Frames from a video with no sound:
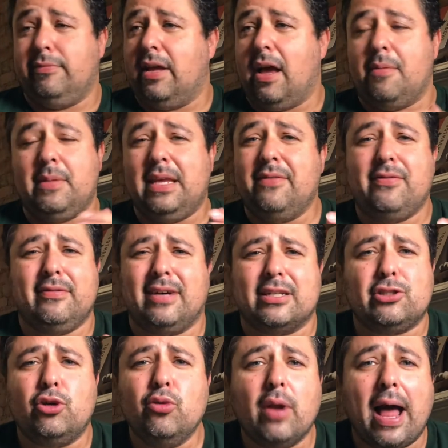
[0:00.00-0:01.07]
I mean, even
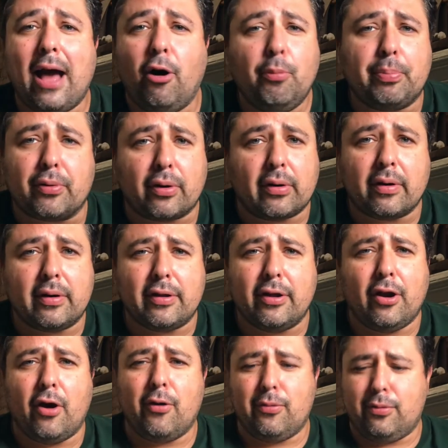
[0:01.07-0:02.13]
like tuna helper,
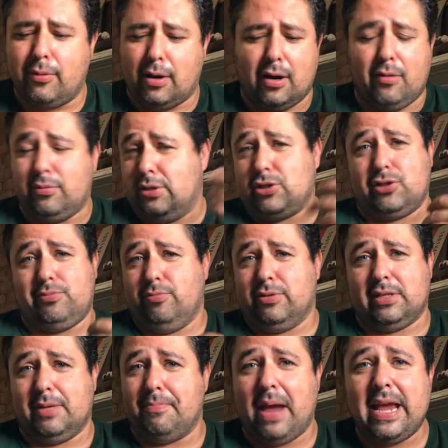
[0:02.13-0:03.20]
which
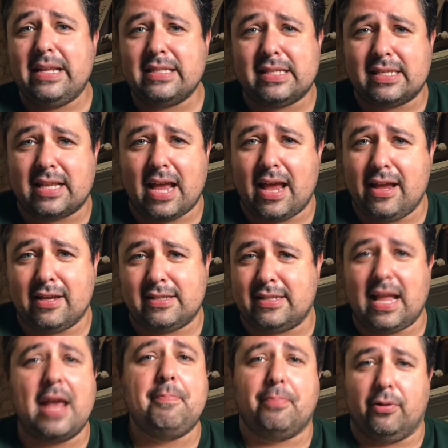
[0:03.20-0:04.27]
was a mainstay, a
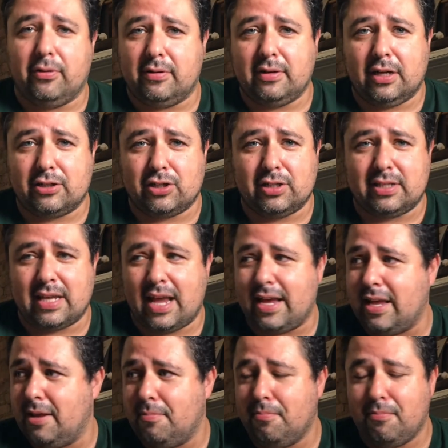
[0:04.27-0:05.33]
staple, I should
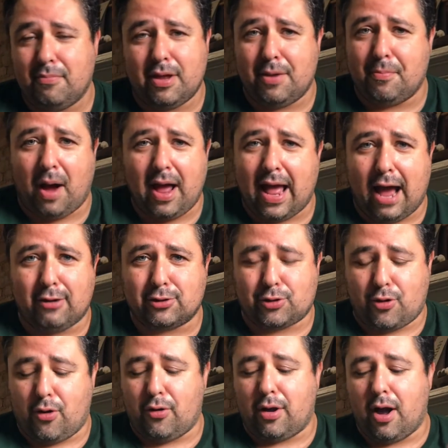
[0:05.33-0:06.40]
say, in my house
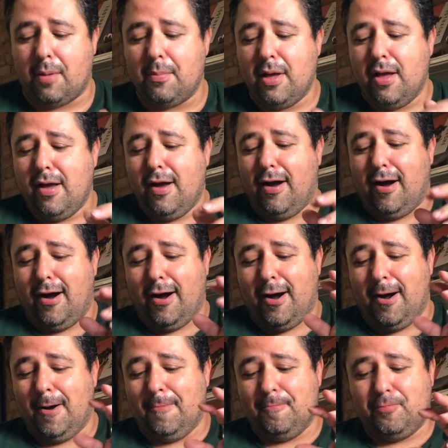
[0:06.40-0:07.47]
growing up.
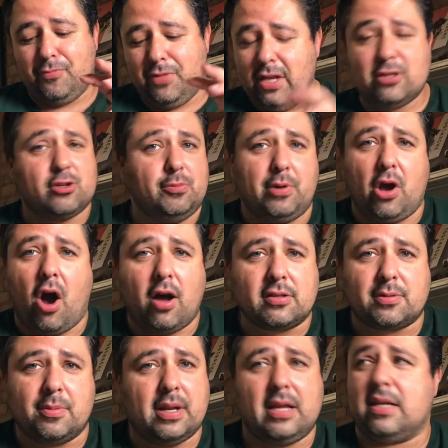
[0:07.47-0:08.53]
This would be
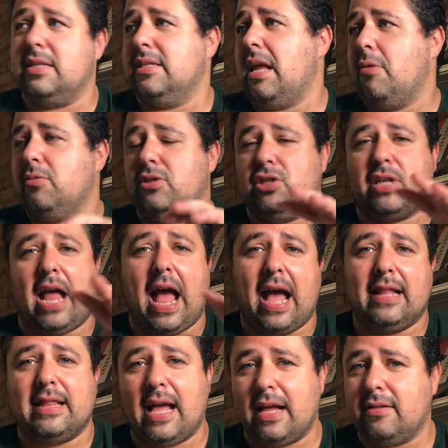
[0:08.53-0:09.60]
awesome in it because that would just
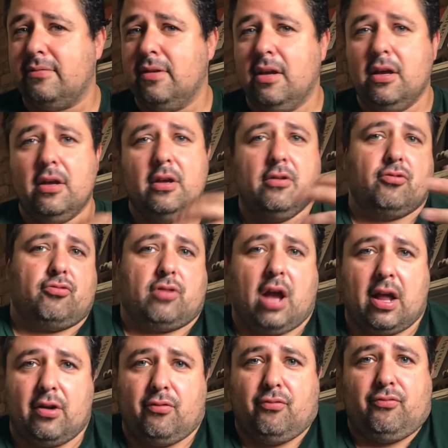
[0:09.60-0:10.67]
add that
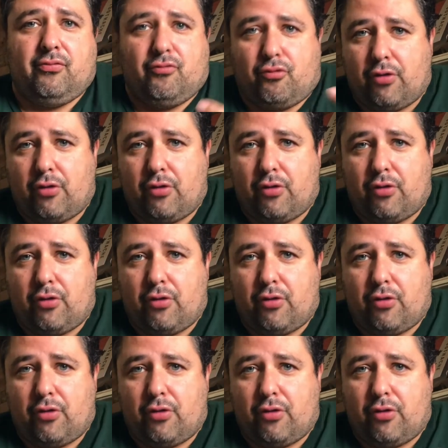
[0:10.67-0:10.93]
kind of